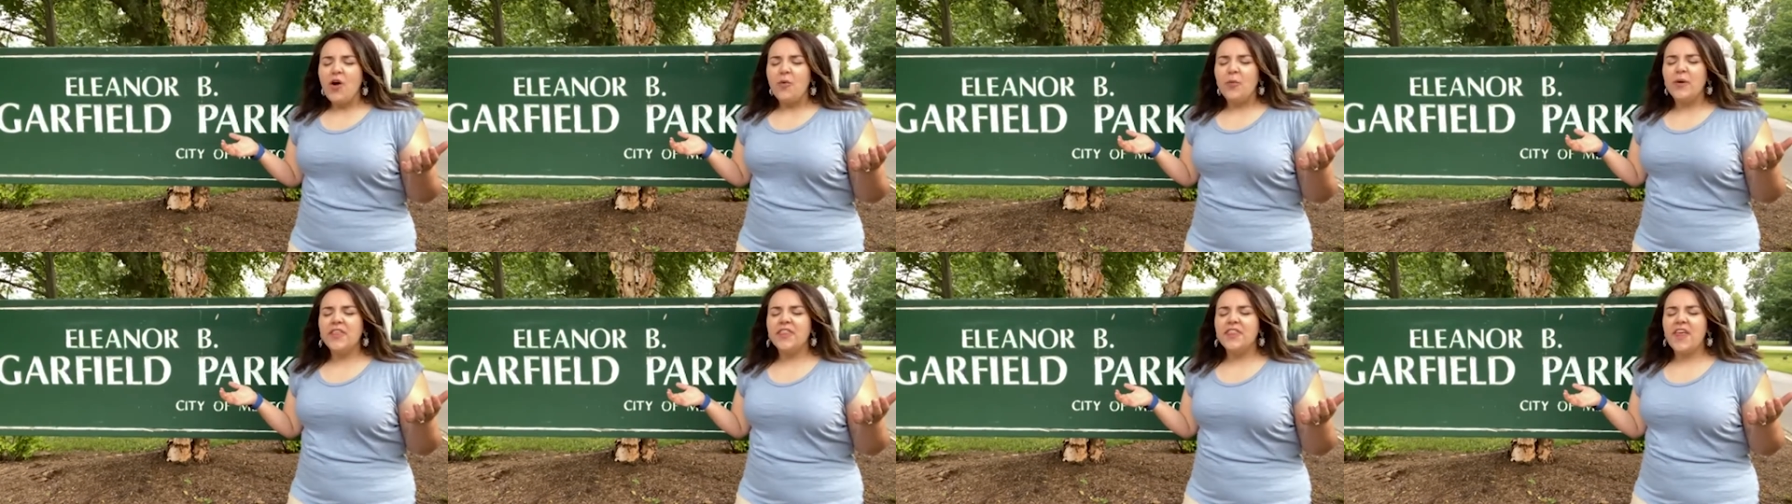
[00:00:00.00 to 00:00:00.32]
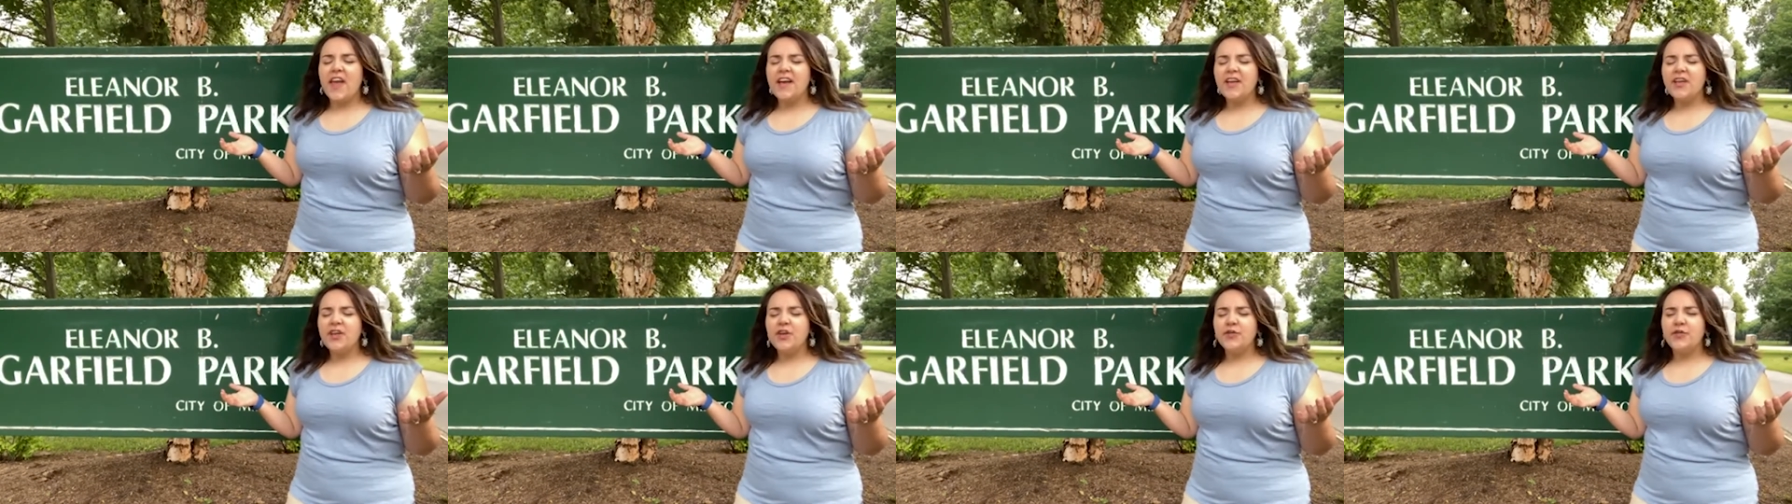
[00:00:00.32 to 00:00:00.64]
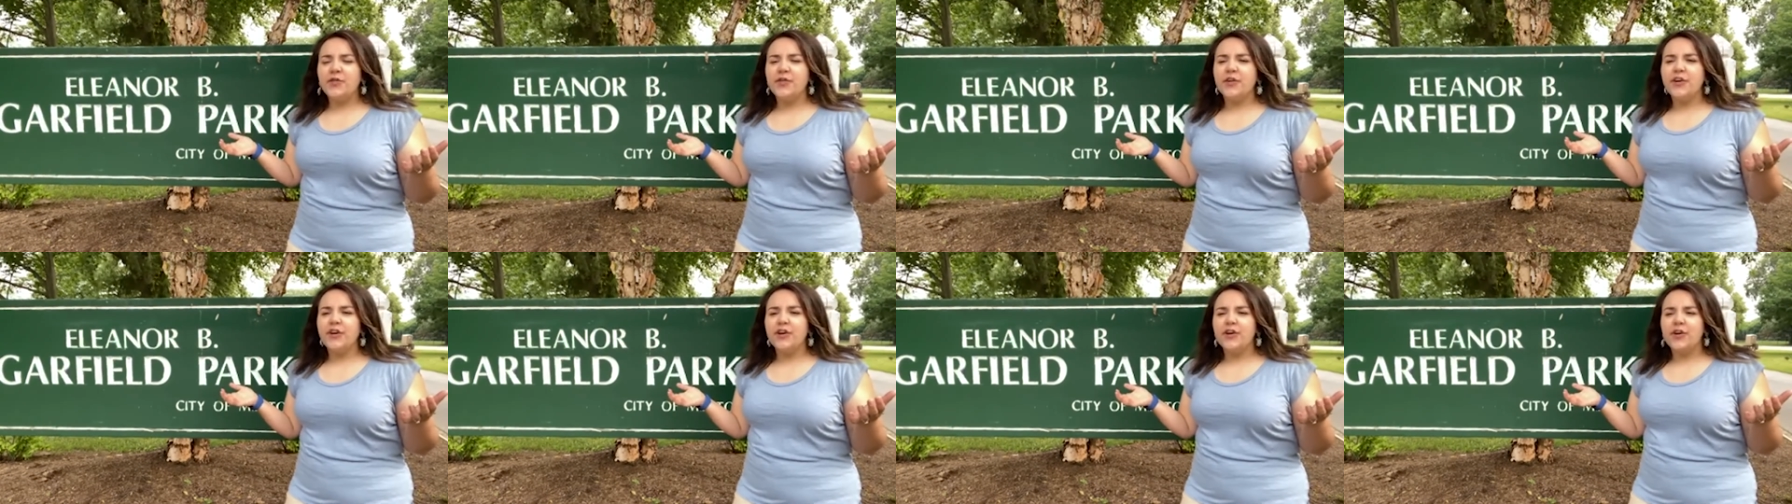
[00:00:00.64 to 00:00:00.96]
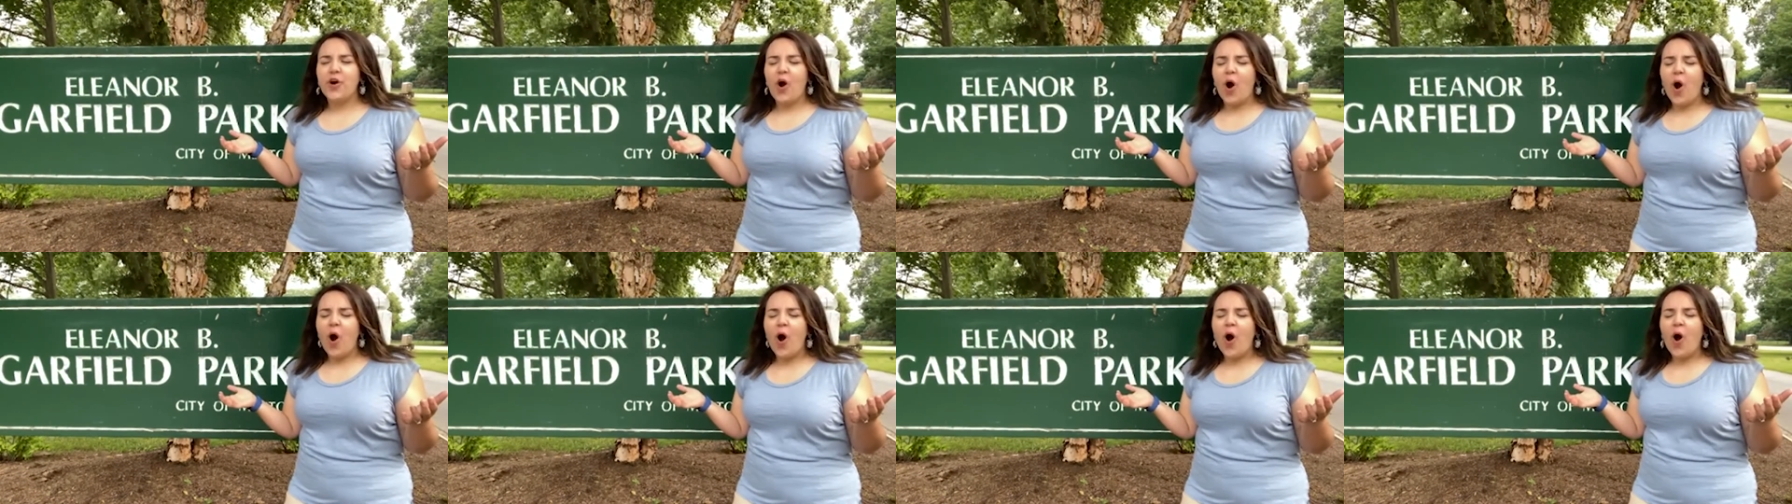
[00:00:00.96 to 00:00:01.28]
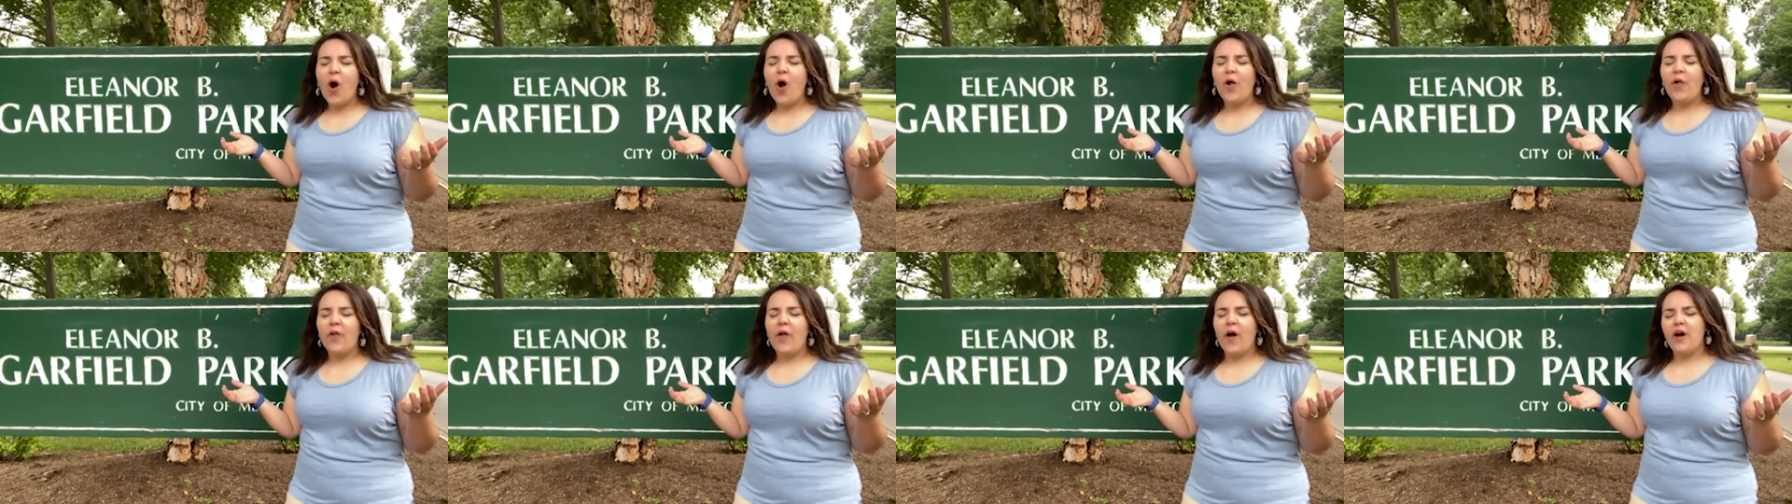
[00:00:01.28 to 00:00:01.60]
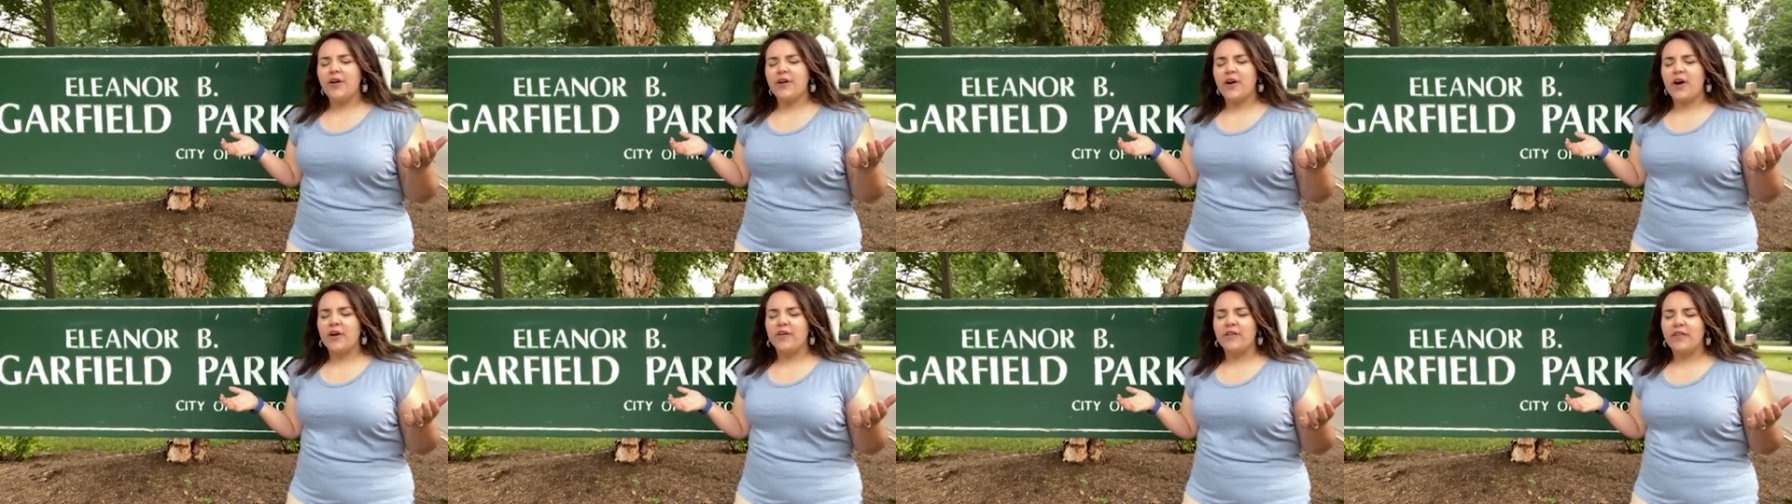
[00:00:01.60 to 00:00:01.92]
We thank you for your call
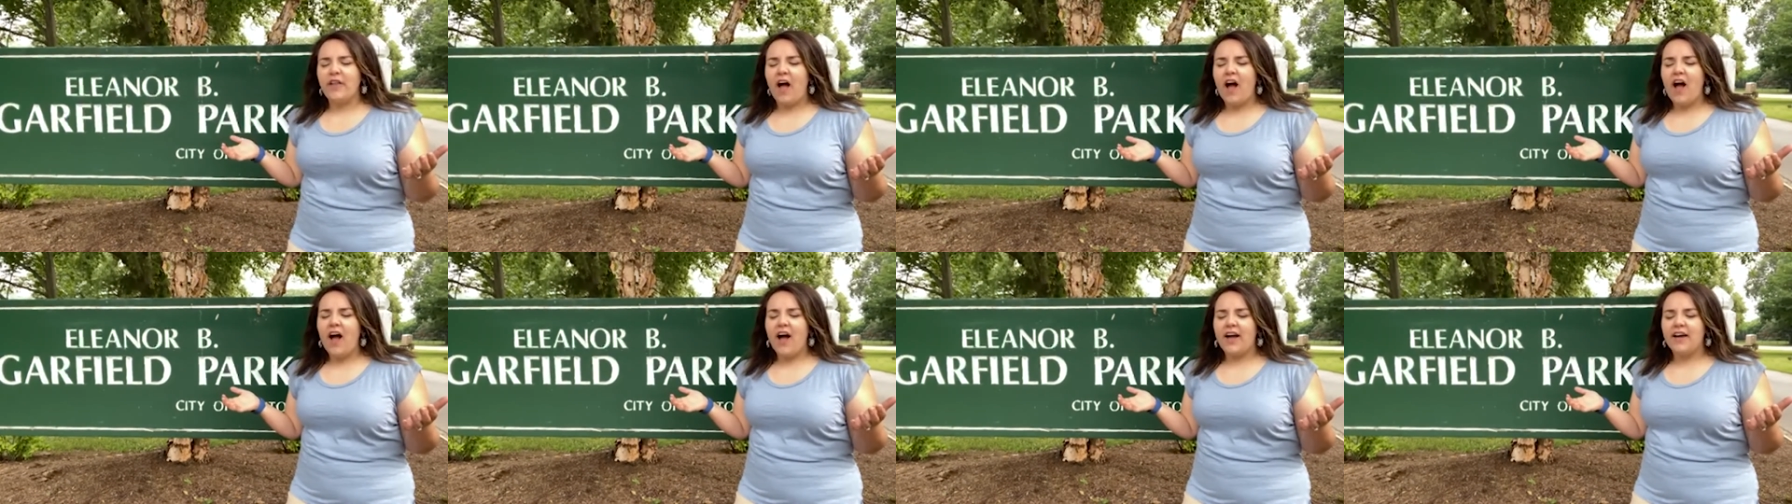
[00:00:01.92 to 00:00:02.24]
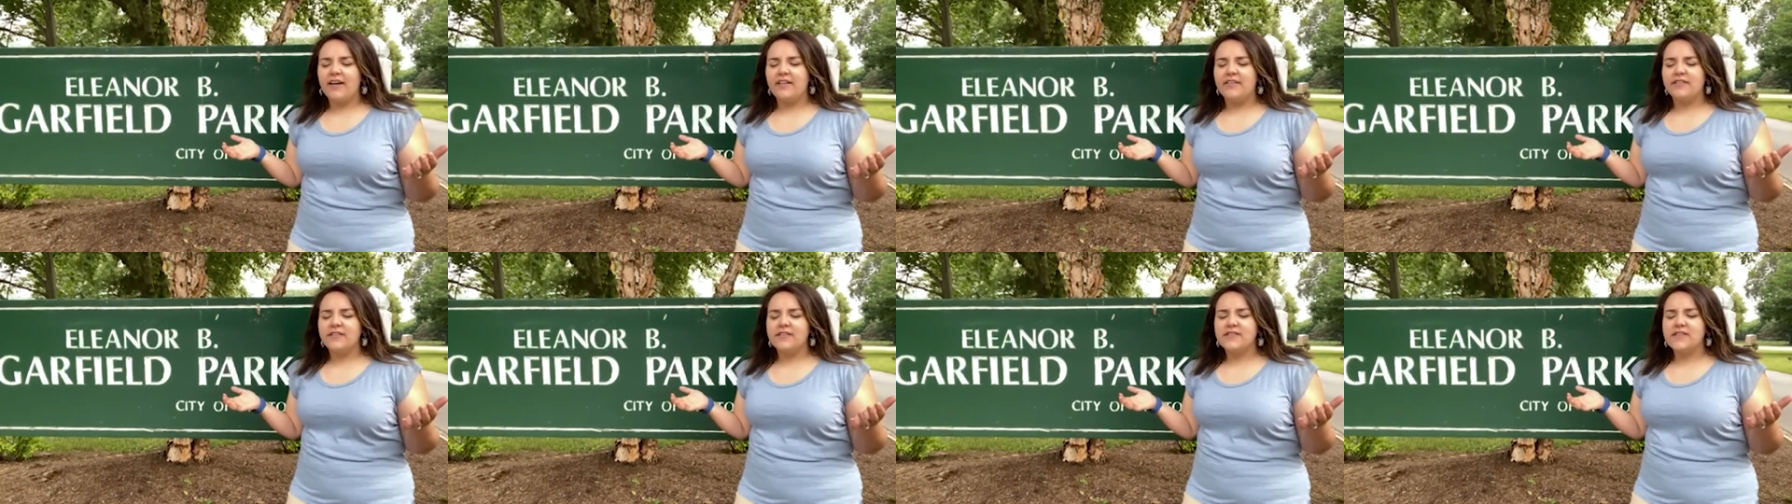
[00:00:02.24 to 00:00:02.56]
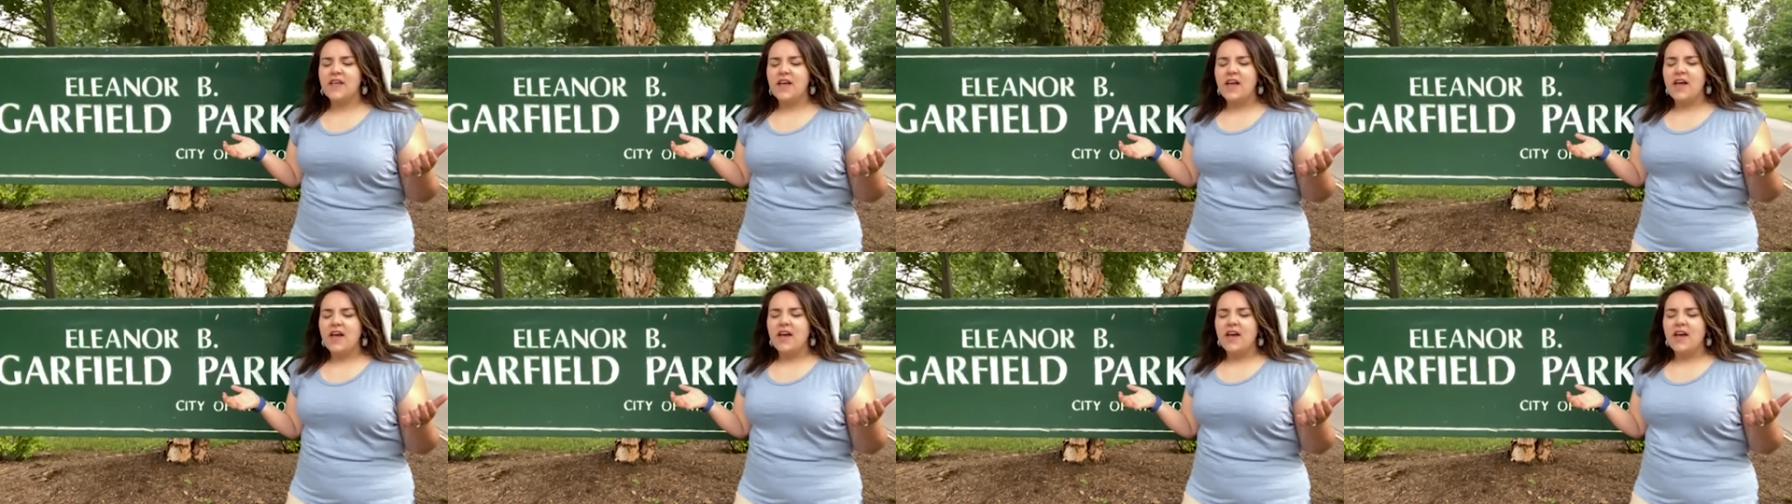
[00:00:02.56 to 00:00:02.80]
on our lives.